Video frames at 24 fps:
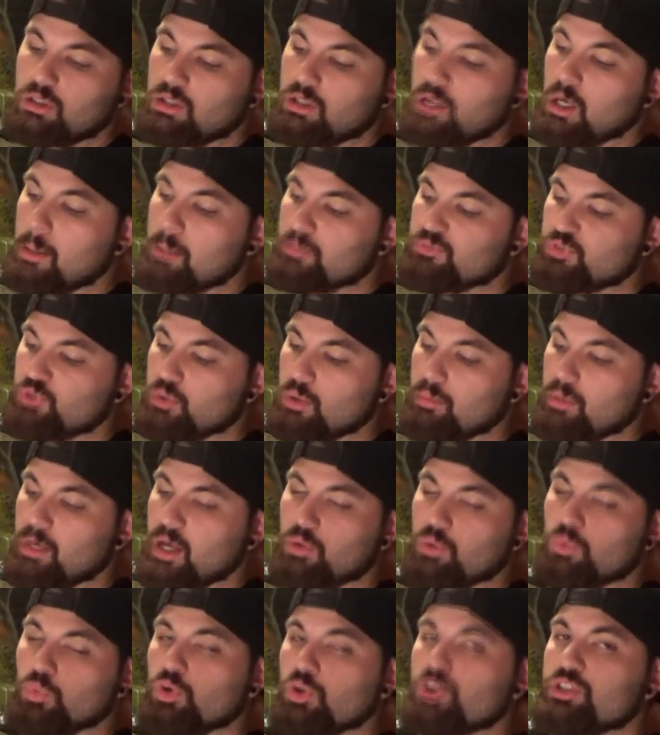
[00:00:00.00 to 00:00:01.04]
comes from
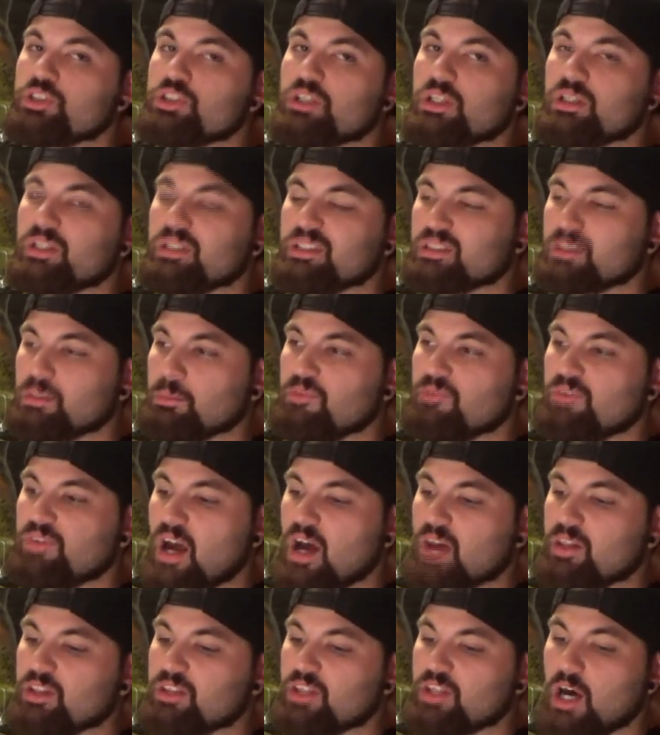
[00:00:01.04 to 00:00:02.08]
like one gene that someone
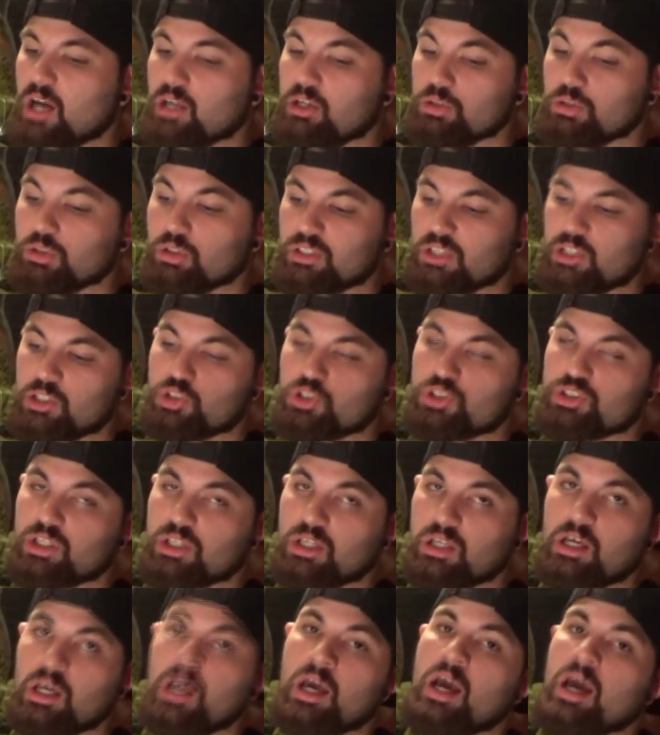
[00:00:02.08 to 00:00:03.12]
found and thought it looked
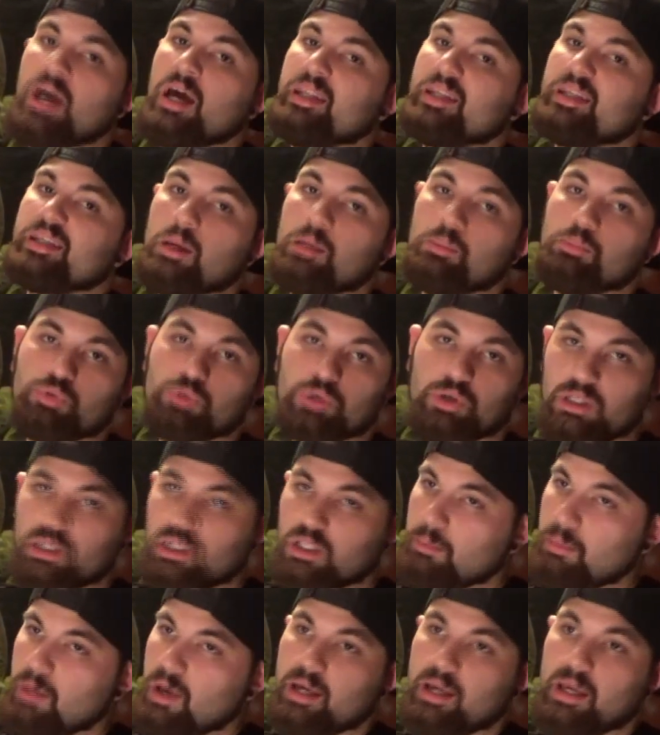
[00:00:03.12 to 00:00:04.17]
interesting, and they kept breeding
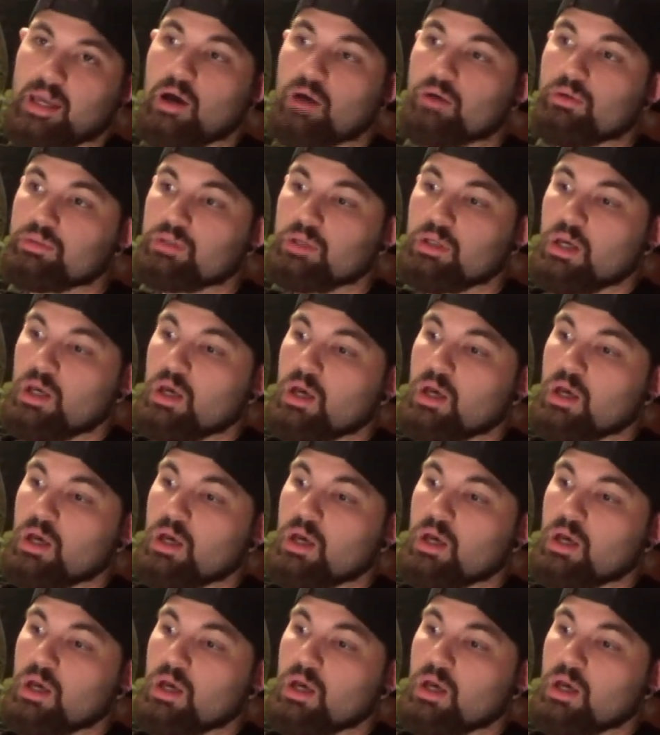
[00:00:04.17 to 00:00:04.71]
it back out.